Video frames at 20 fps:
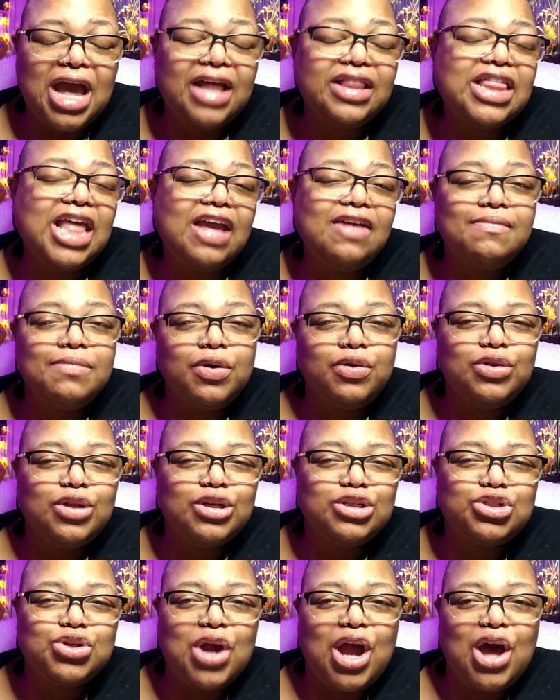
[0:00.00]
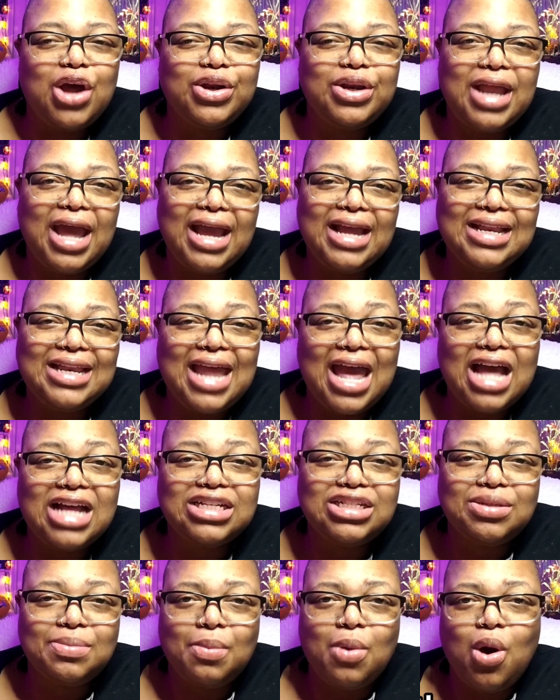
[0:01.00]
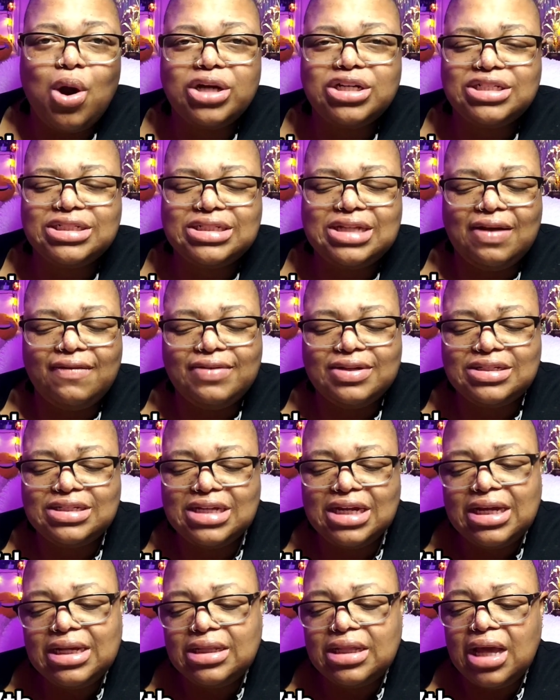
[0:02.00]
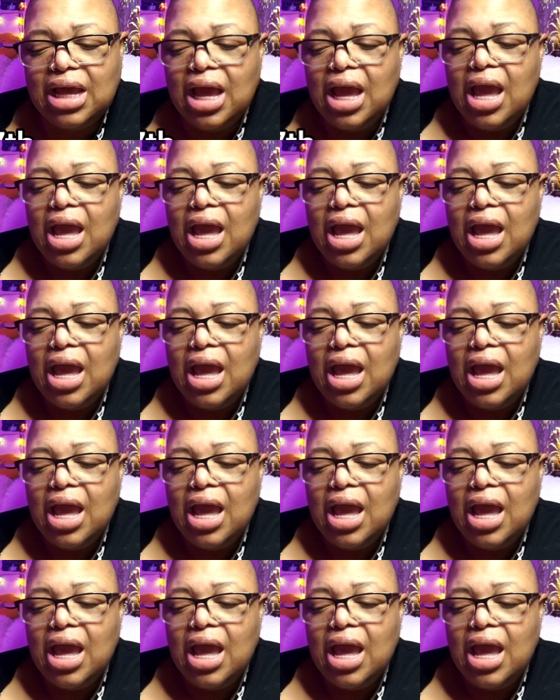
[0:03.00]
Now they've moved the trial date down to March 17th.